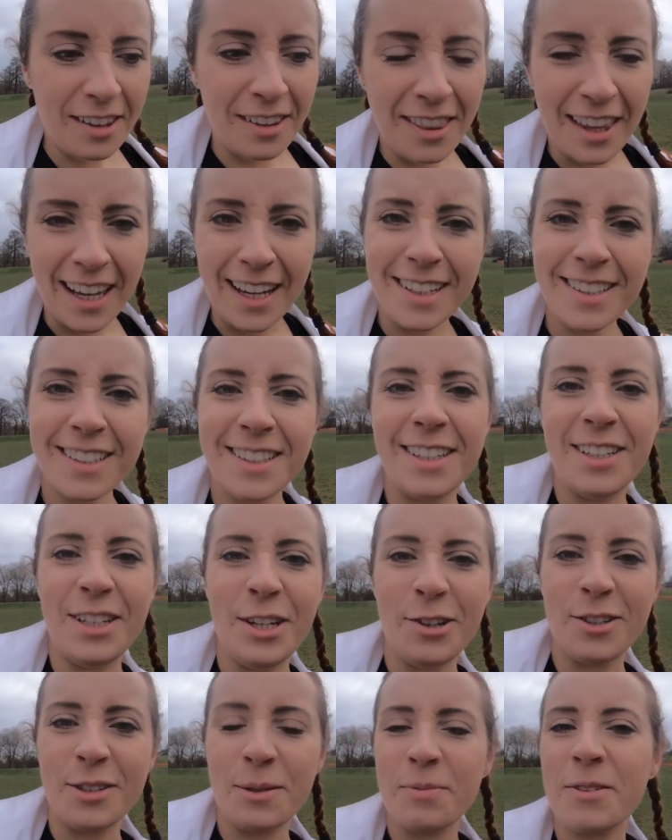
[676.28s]
Thanks to
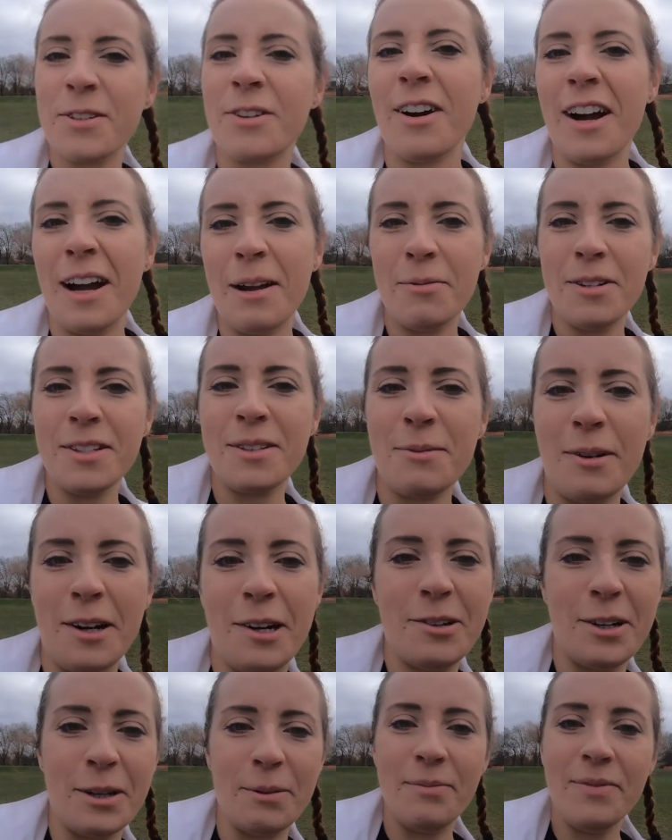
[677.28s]
new subscribers,
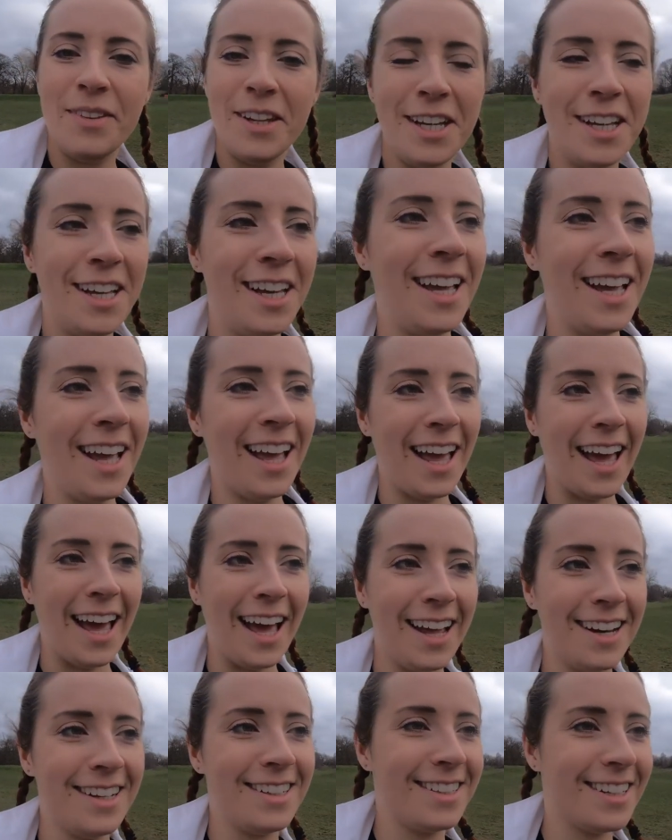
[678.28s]
welcome.
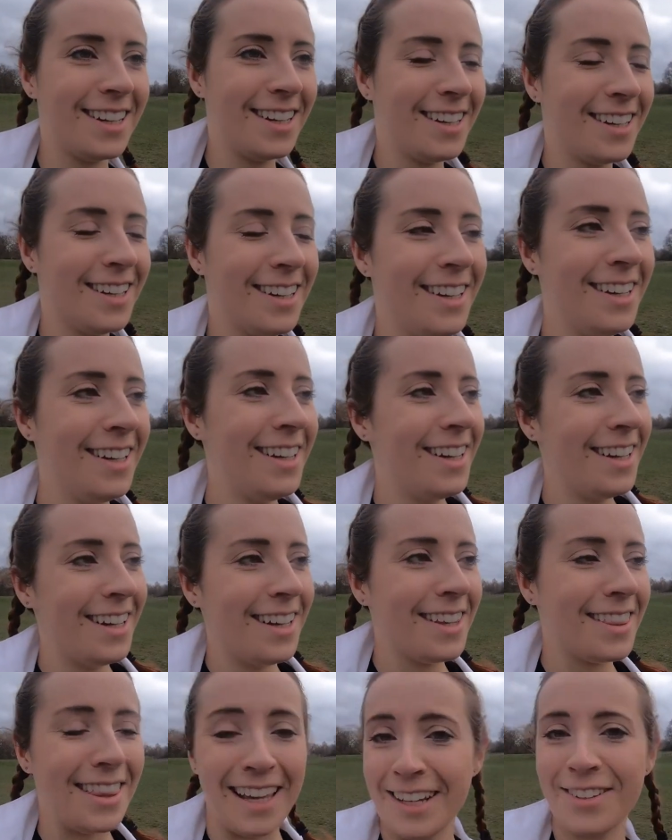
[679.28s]
And
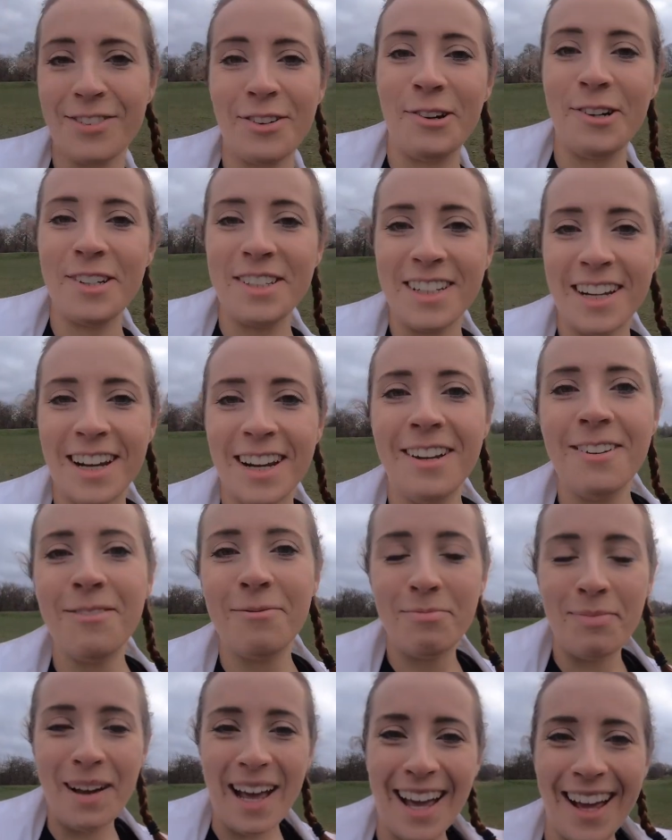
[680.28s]
thanks for watching,
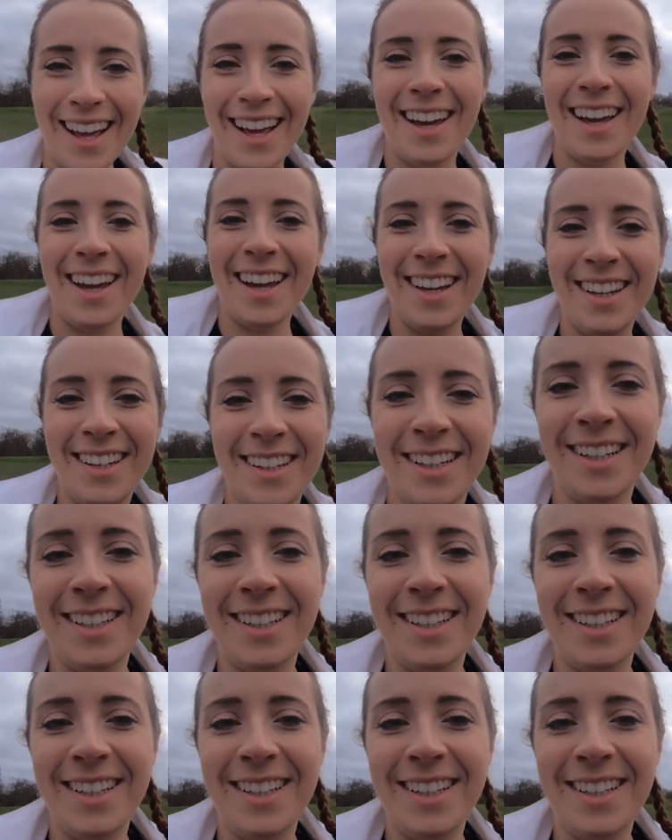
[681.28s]
bye.